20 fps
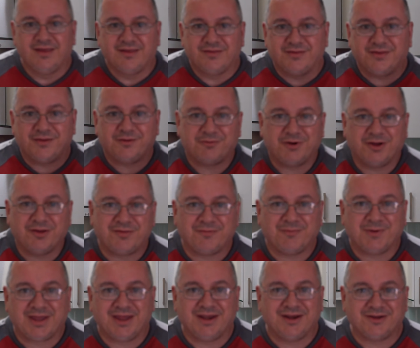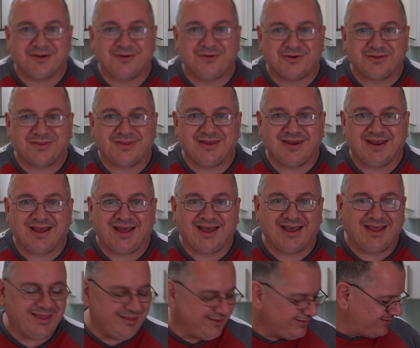So the roast we're going to cook
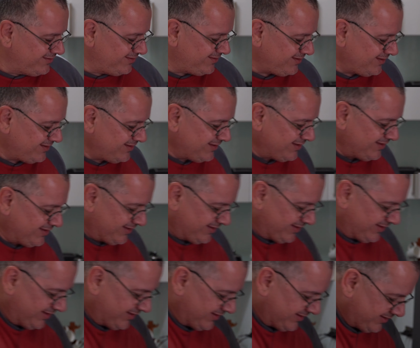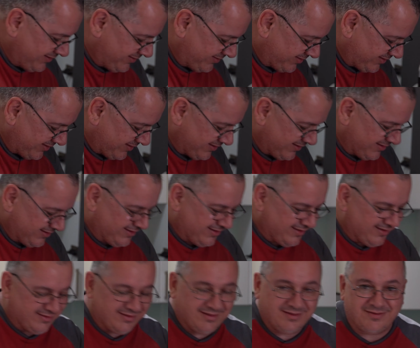today is
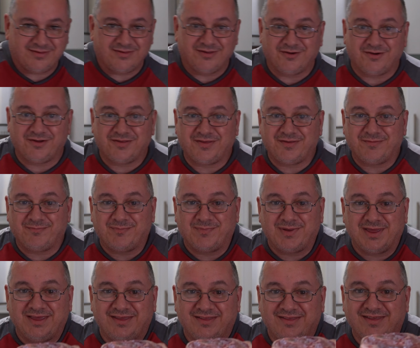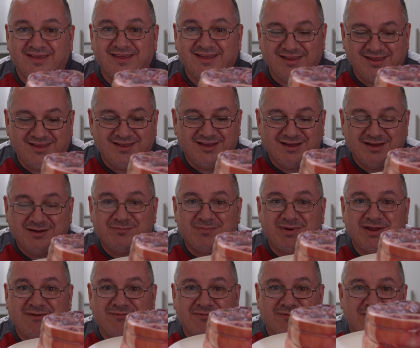this nice piece of
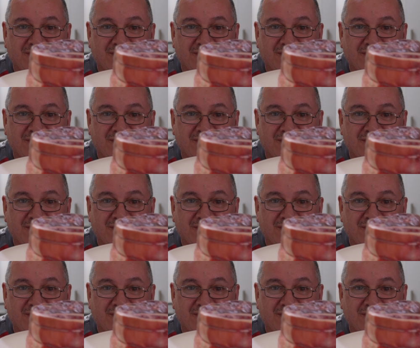beef